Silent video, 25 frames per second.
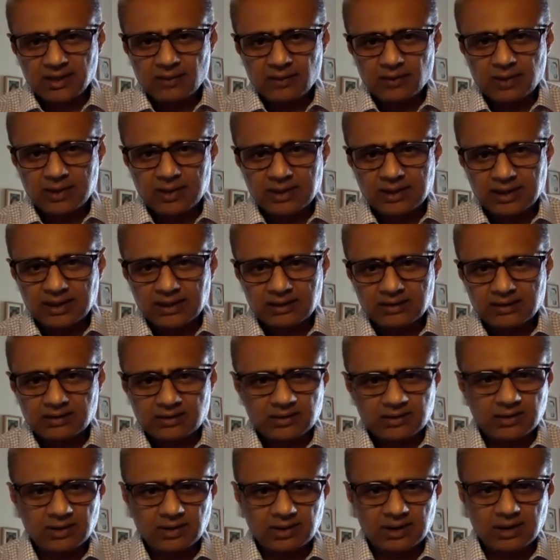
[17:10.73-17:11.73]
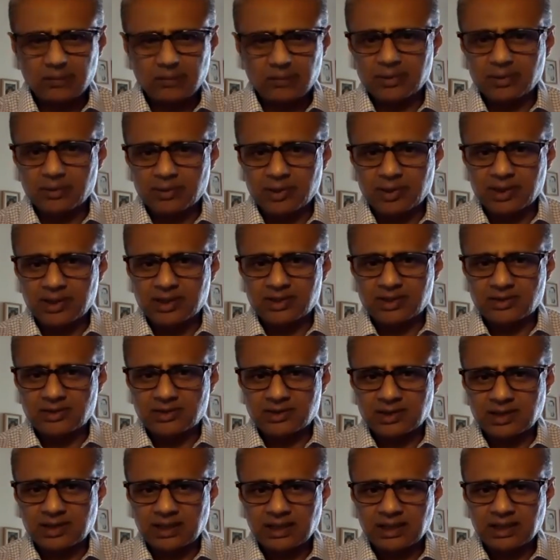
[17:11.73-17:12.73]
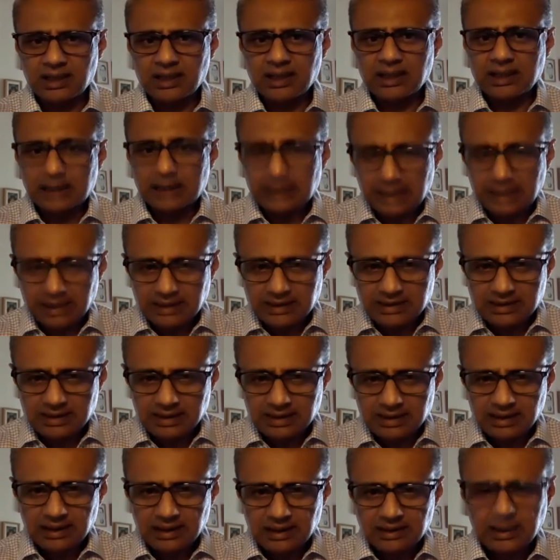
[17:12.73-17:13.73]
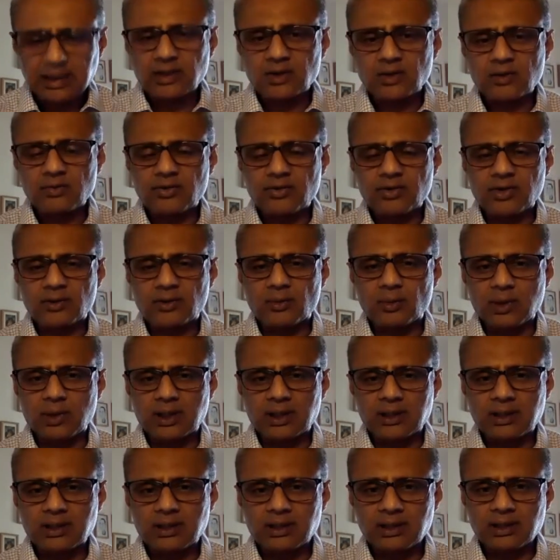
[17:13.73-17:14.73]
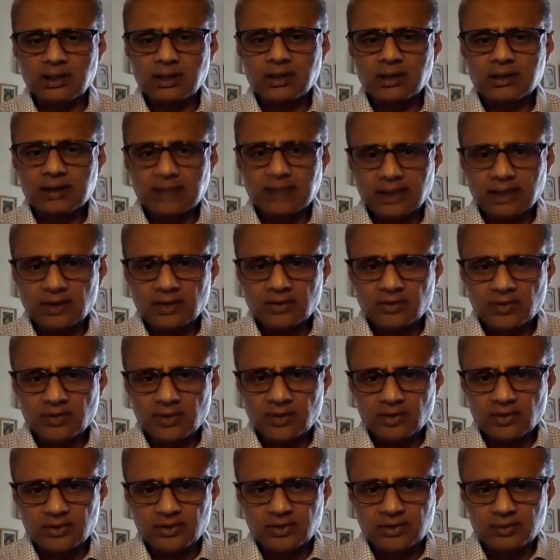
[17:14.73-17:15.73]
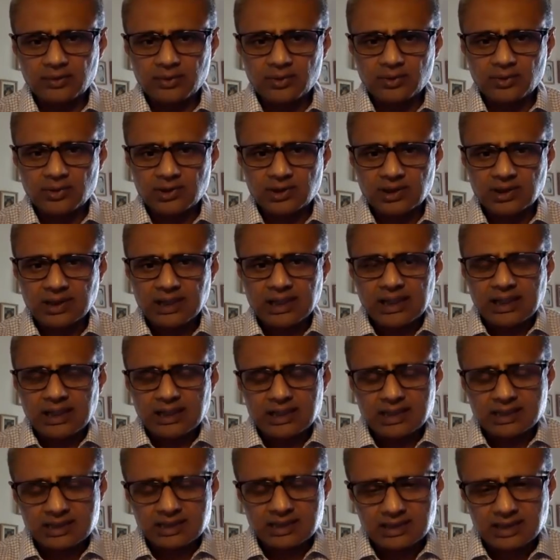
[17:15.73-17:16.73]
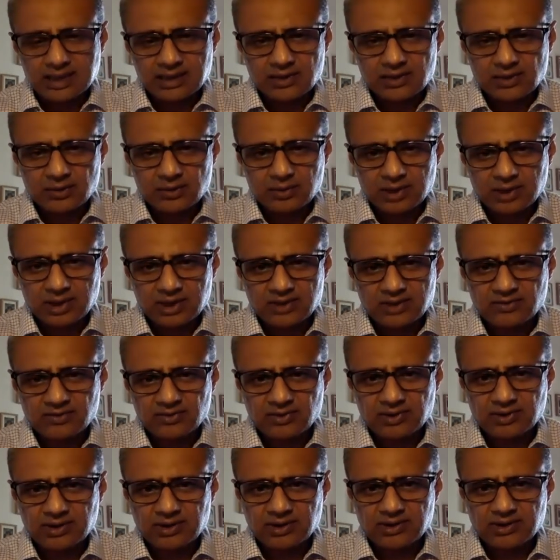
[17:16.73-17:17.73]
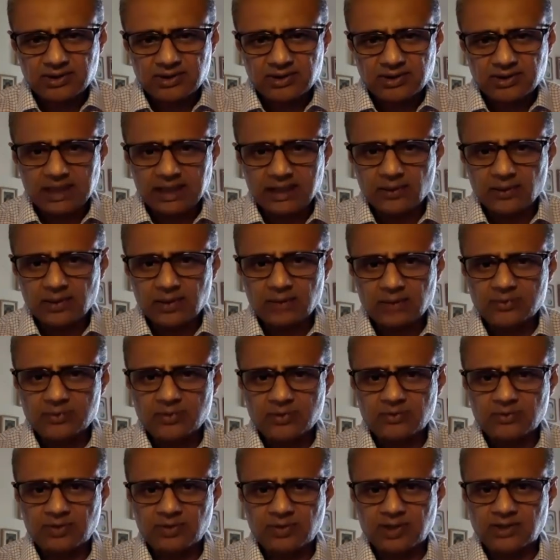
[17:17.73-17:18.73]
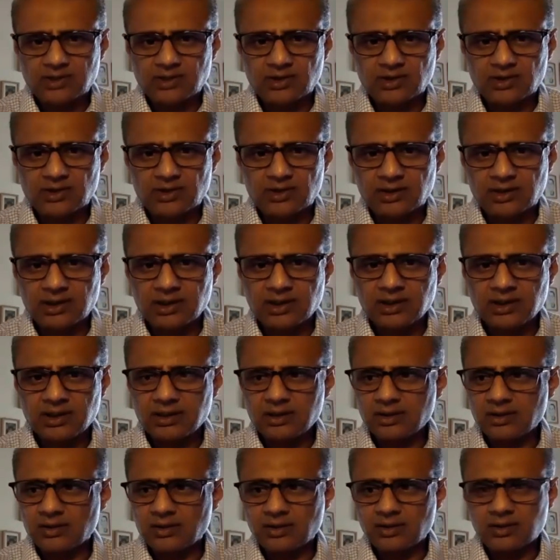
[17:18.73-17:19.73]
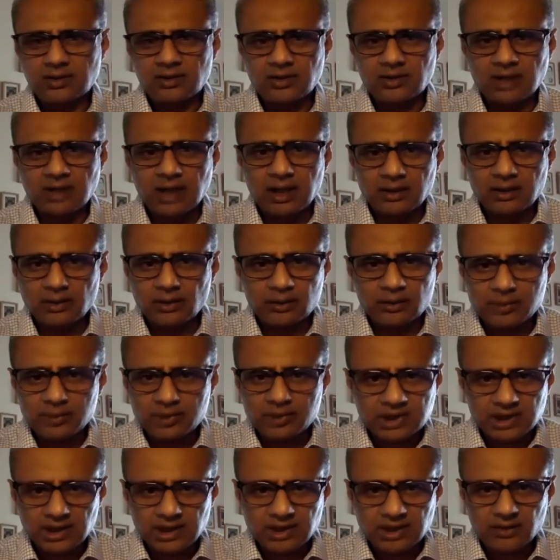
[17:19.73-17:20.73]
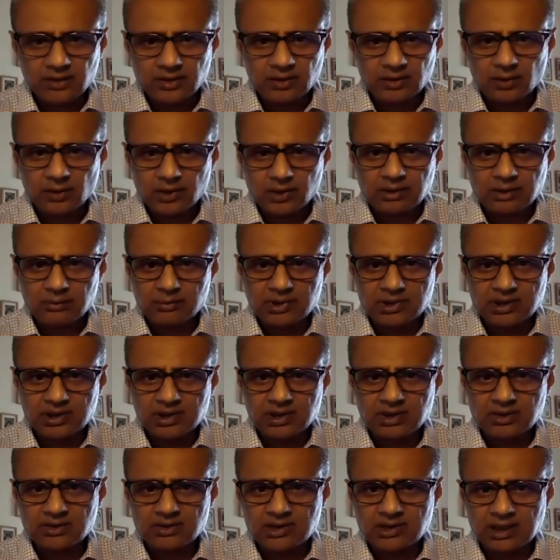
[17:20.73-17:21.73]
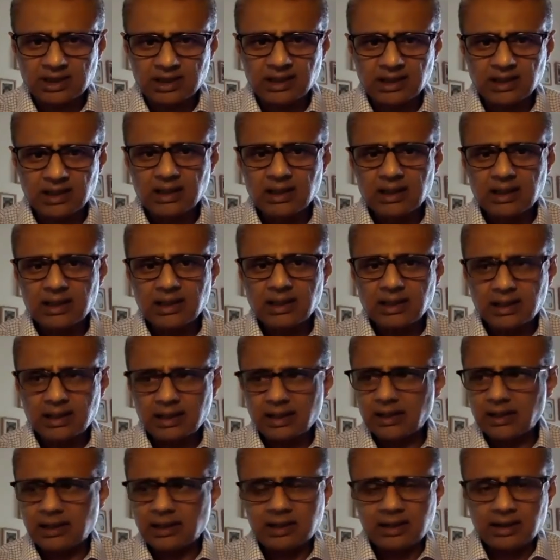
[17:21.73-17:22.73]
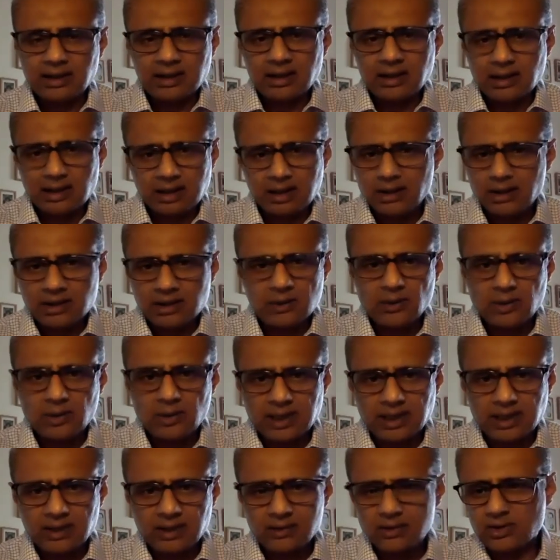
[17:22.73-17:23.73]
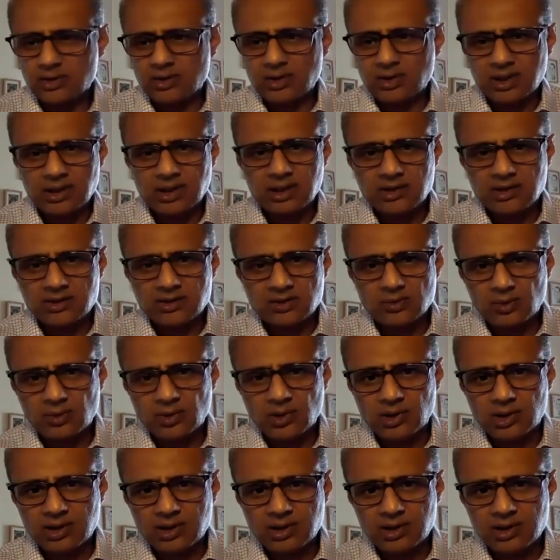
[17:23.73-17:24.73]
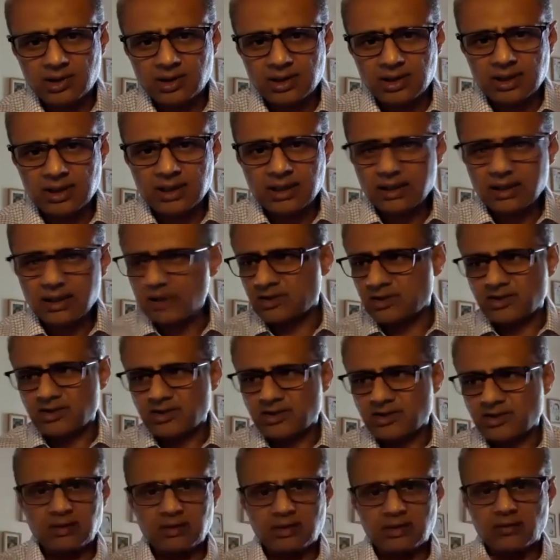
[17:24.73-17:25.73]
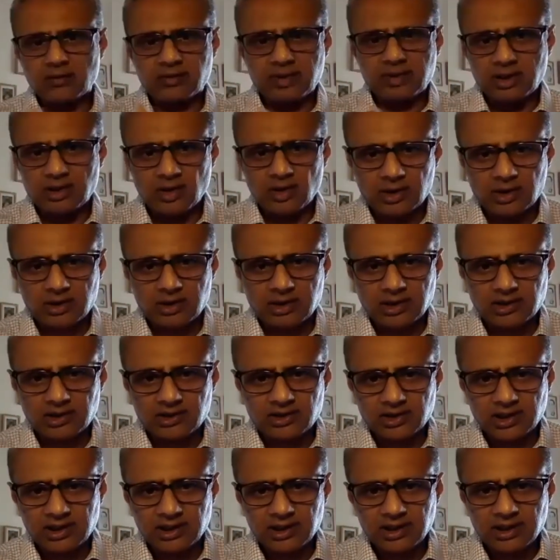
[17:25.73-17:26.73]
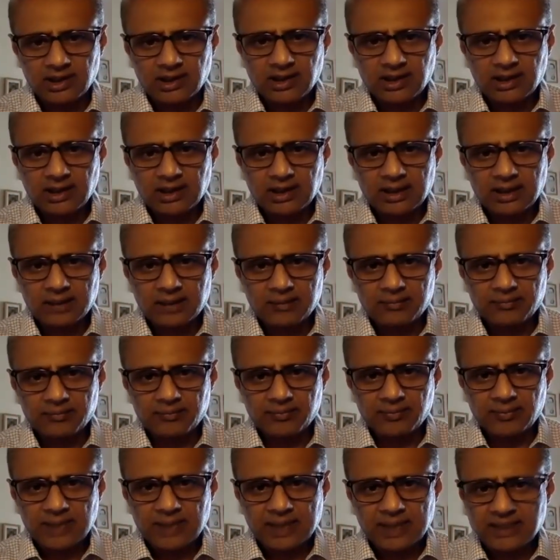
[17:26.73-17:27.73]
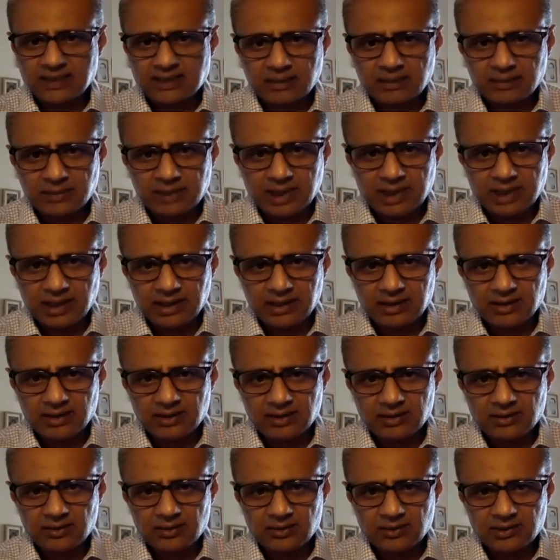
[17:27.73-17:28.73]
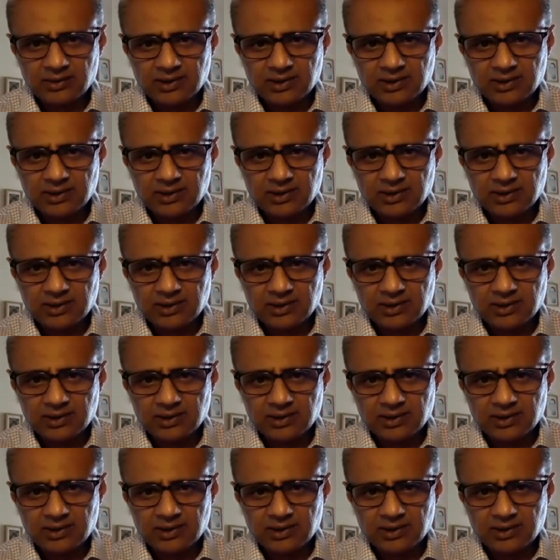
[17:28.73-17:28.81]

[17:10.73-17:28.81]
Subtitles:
We take a couple of minutes to say, yes, thank you for your work. Thank you for your contribution. It doesn't take too much for the guy who comes to fix your RO machine or your washing machine to say, hey, are you okay? Do you need a glass of water? It's really, we are a hot country. Is there something I can do?